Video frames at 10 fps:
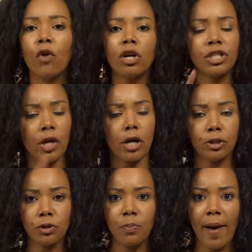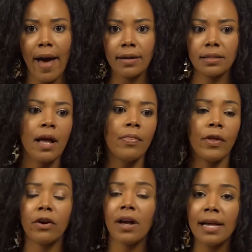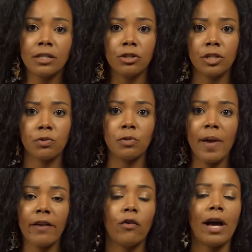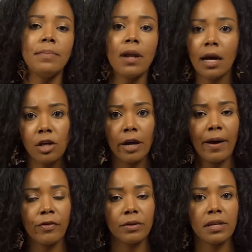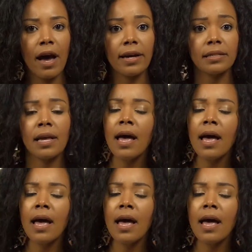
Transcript: Of course, there are douchebags, there are guys that are disrespectful. I'm not talking about those guys.